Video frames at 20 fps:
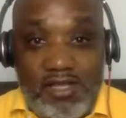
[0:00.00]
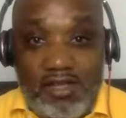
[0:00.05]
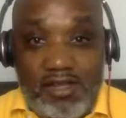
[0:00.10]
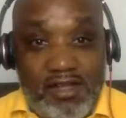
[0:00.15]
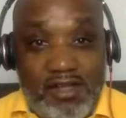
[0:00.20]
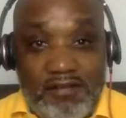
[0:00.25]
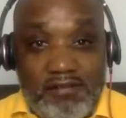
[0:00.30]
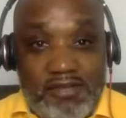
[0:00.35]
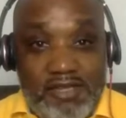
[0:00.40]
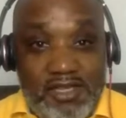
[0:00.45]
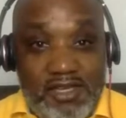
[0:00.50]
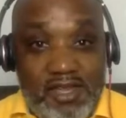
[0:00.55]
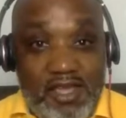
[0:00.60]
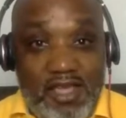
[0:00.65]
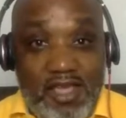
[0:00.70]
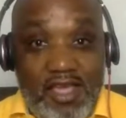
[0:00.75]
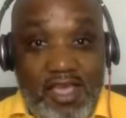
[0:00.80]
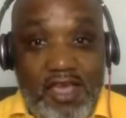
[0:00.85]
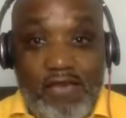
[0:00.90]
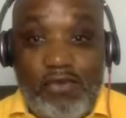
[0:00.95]
you know what I mean?
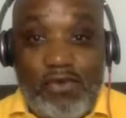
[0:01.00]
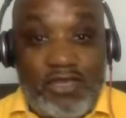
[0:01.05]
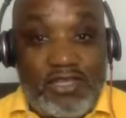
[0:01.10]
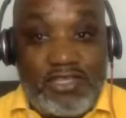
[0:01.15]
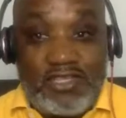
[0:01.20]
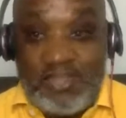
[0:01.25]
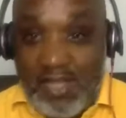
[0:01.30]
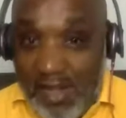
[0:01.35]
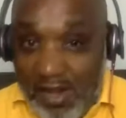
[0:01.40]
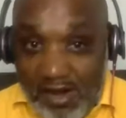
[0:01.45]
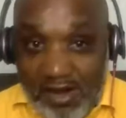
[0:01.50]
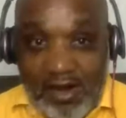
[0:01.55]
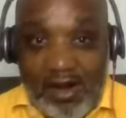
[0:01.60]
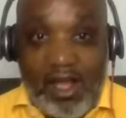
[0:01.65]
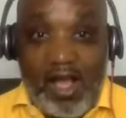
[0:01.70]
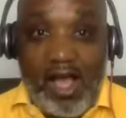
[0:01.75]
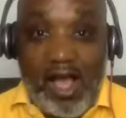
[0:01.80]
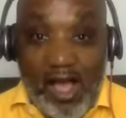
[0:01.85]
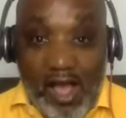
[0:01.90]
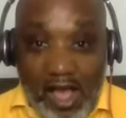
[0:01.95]
It was
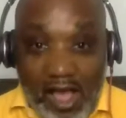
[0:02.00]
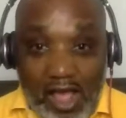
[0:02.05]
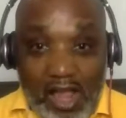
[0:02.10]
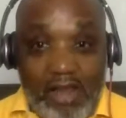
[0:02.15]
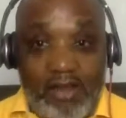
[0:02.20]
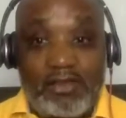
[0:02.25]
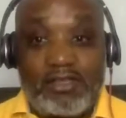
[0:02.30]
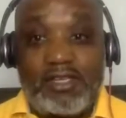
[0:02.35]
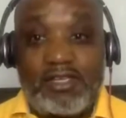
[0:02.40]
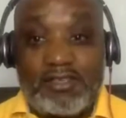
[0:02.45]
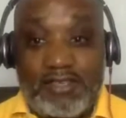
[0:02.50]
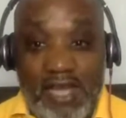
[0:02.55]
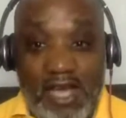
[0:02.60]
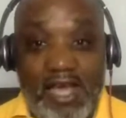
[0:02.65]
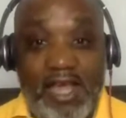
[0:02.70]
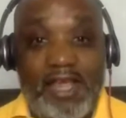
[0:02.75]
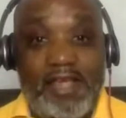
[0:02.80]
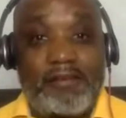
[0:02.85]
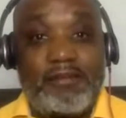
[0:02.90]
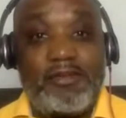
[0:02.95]
there all the
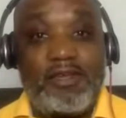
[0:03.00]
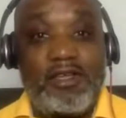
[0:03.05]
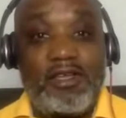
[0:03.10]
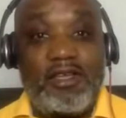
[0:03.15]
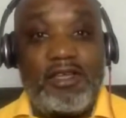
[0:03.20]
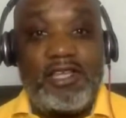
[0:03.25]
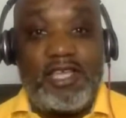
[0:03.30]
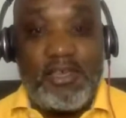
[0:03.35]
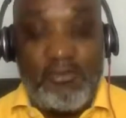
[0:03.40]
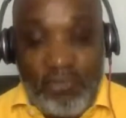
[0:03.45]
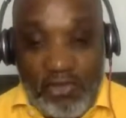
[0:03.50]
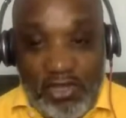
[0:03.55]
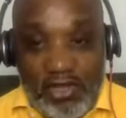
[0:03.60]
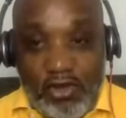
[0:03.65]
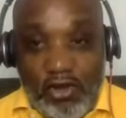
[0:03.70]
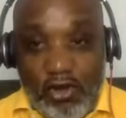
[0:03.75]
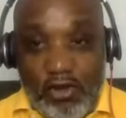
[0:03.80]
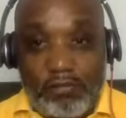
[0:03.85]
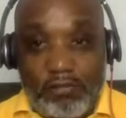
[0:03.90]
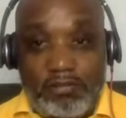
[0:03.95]
time,
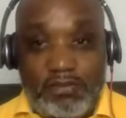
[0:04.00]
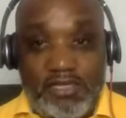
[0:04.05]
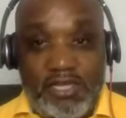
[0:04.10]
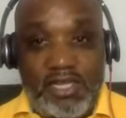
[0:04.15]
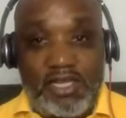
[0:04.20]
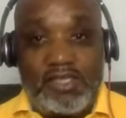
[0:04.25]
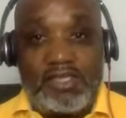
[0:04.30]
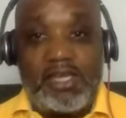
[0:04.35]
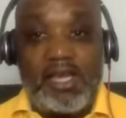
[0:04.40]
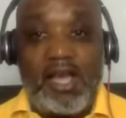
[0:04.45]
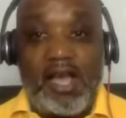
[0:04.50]
giving update,